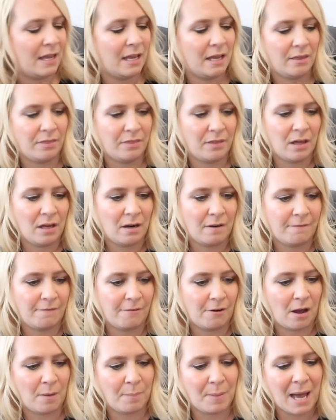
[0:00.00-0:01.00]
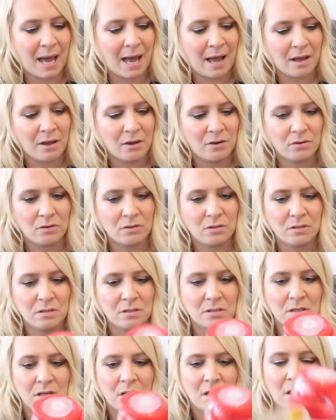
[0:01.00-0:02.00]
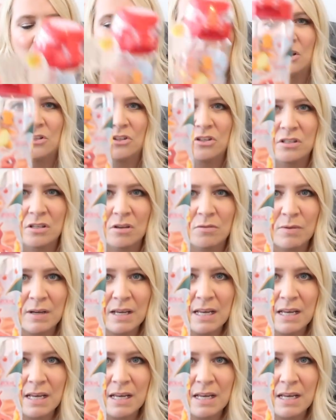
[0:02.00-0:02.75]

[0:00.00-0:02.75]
for Ethan for a pound. Just a